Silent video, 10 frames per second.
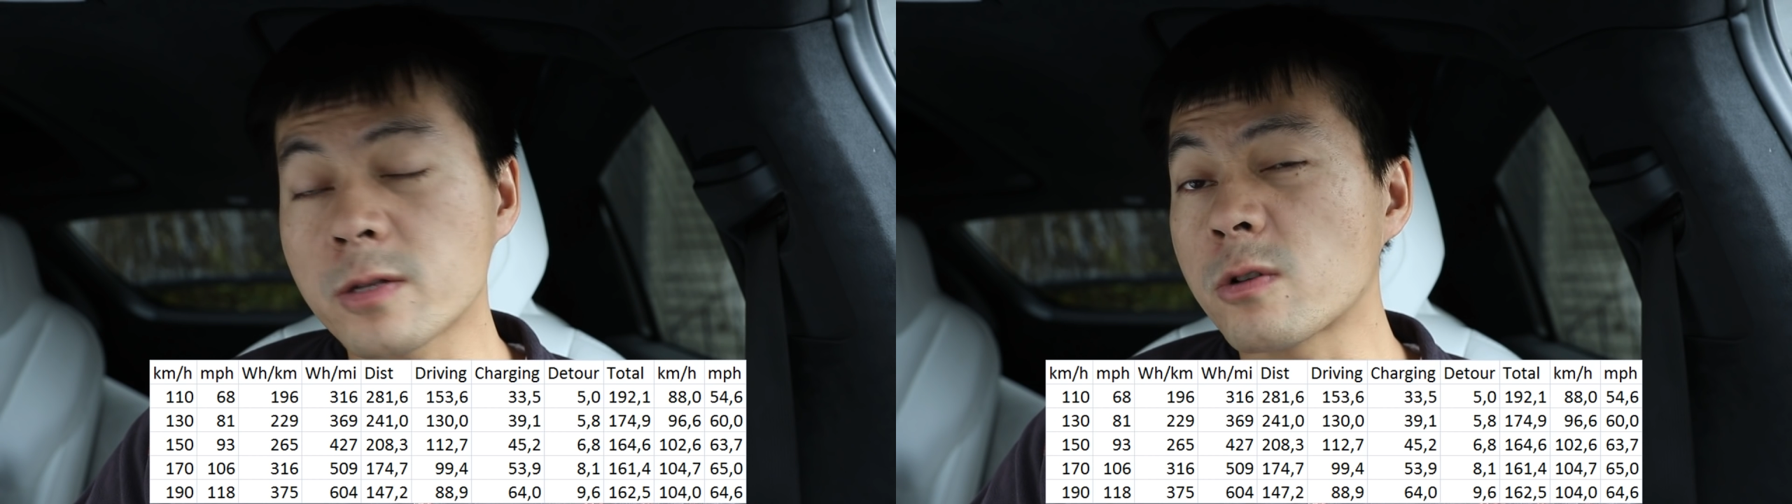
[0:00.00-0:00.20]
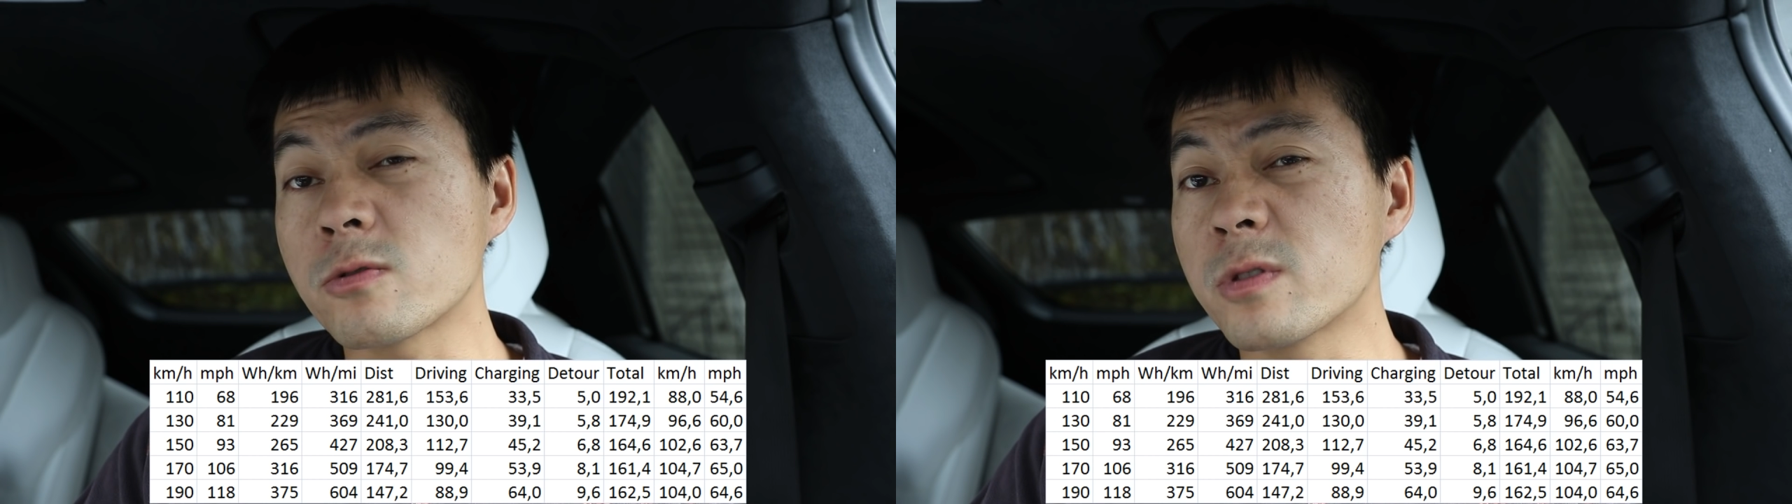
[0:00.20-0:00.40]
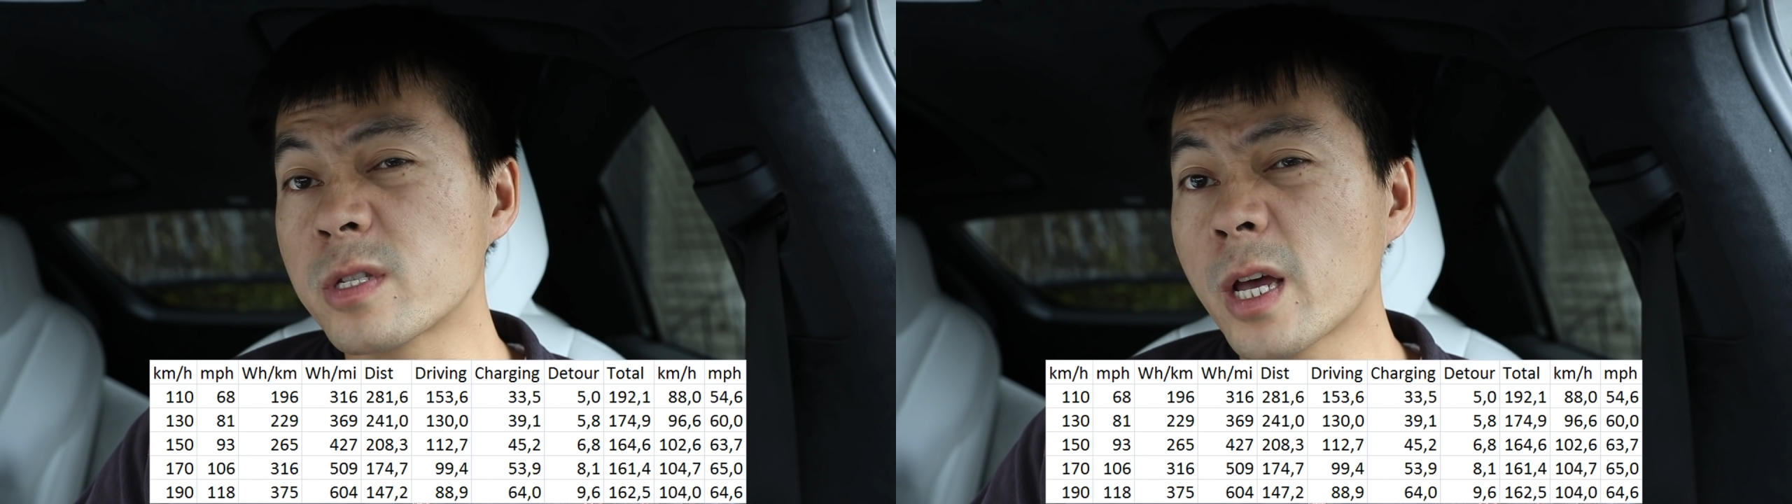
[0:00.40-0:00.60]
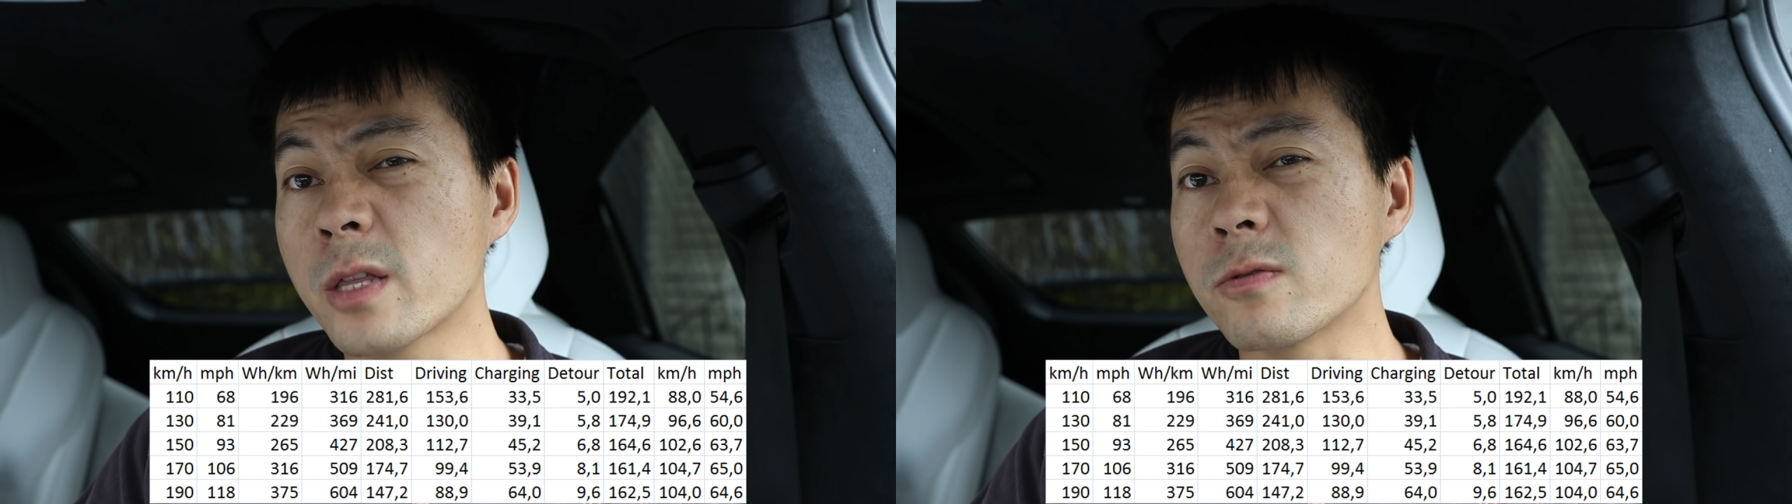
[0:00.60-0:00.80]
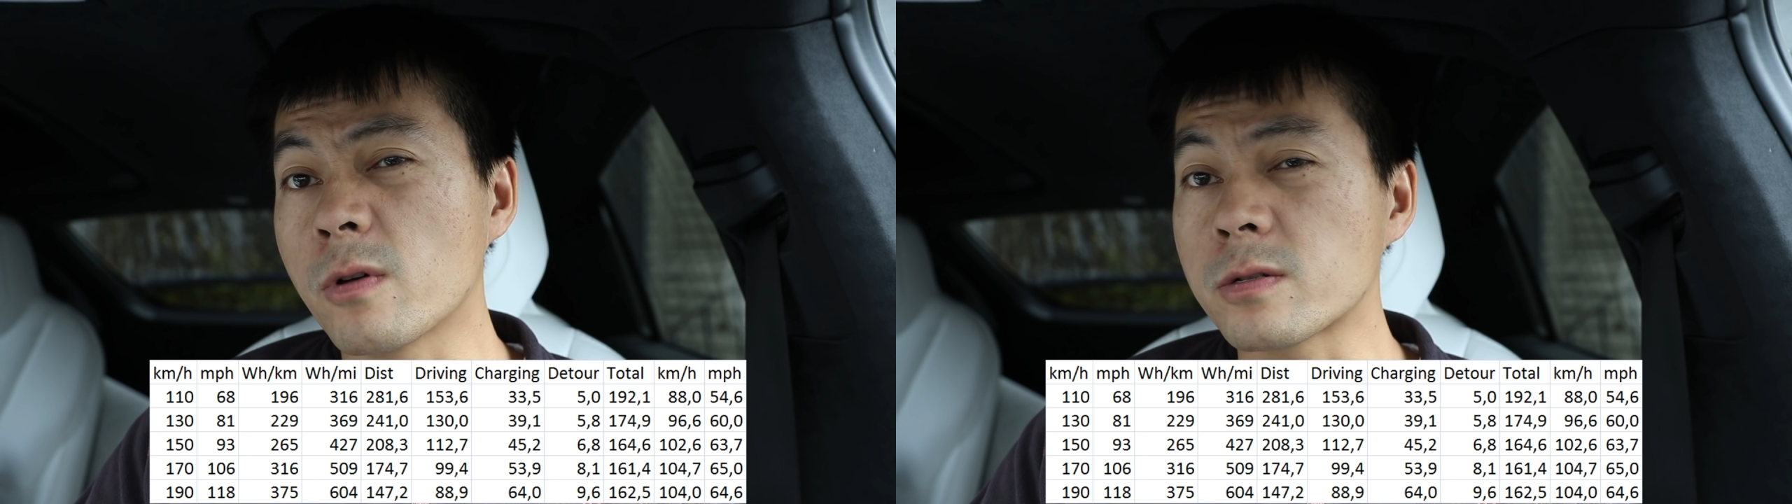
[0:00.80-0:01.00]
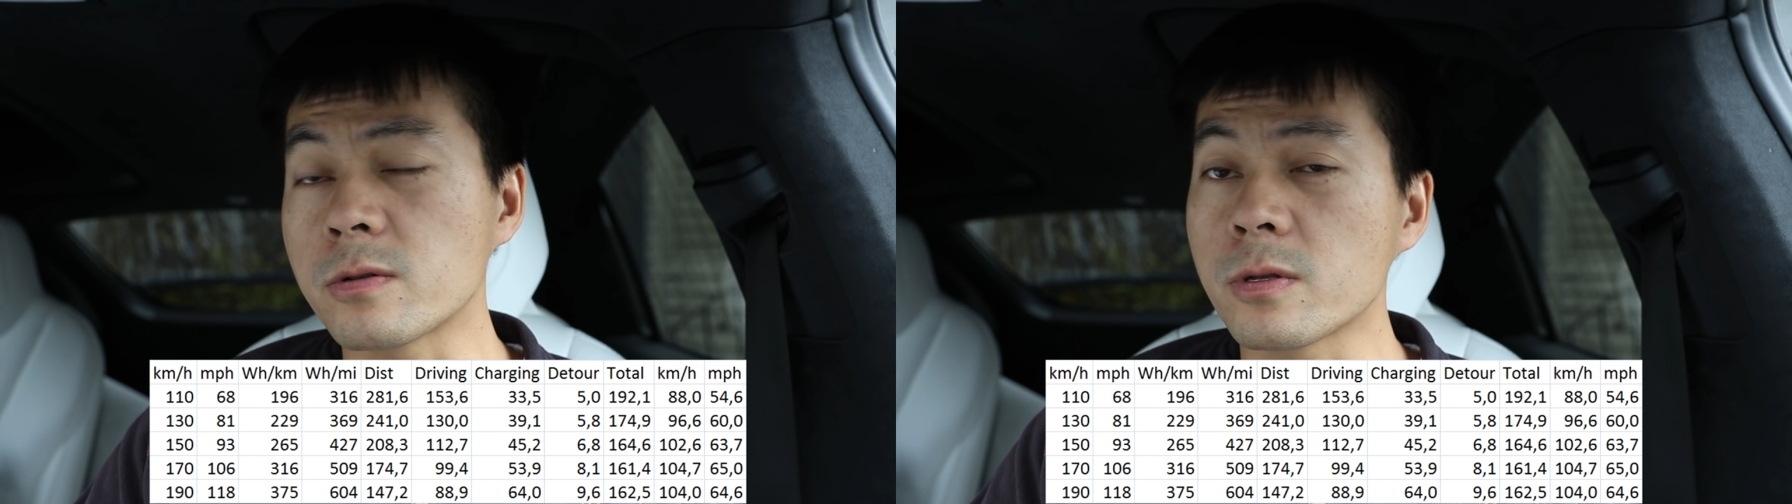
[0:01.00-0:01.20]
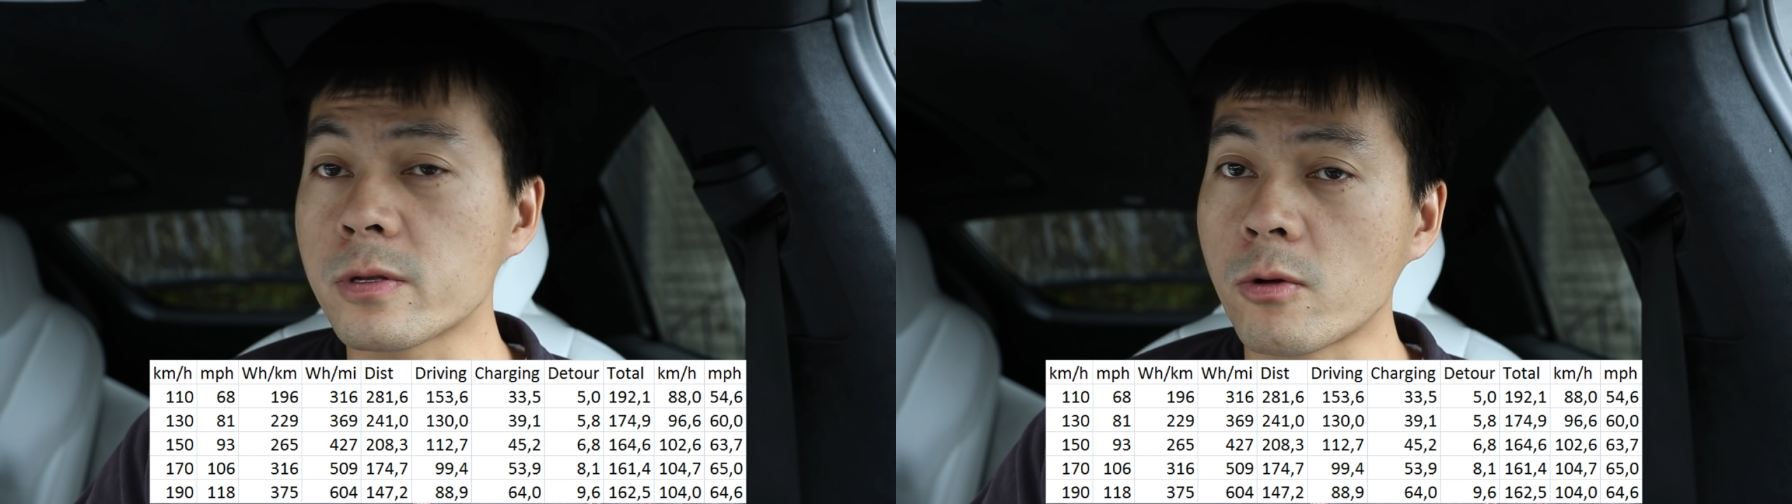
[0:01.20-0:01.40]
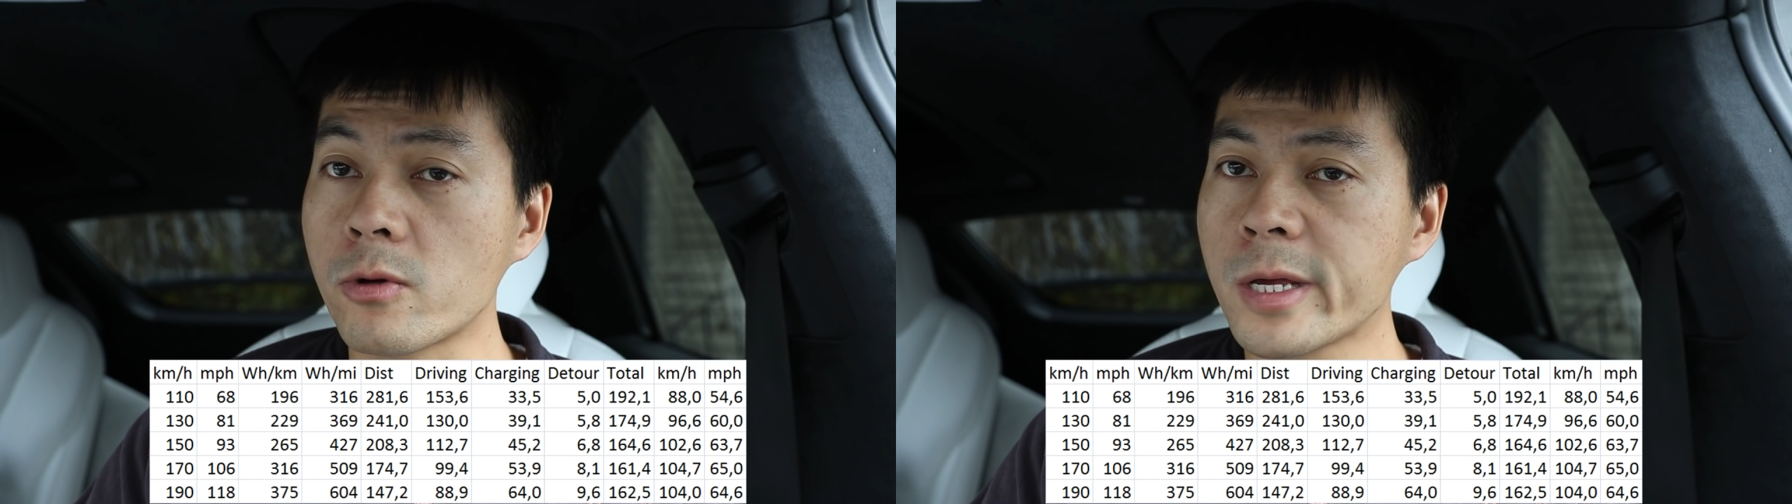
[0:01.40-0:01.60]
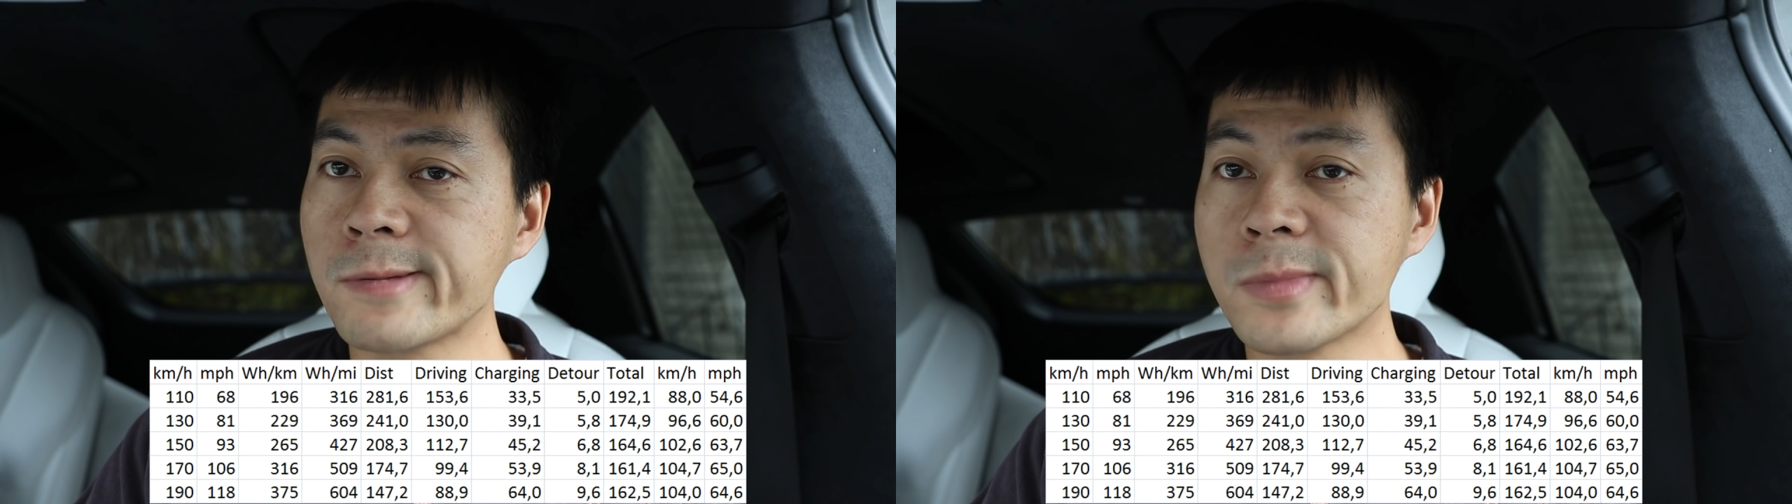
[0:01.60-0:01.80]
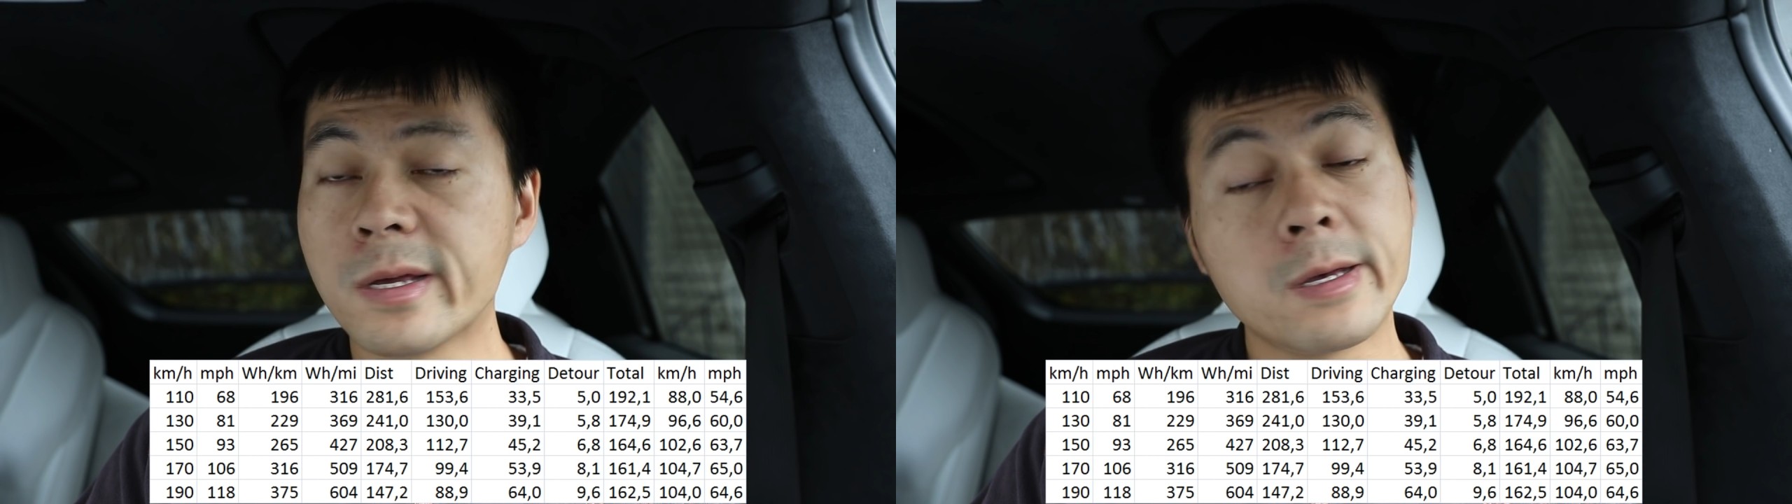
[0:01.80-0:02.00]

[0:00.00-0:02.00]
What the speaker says: at 110 or 130,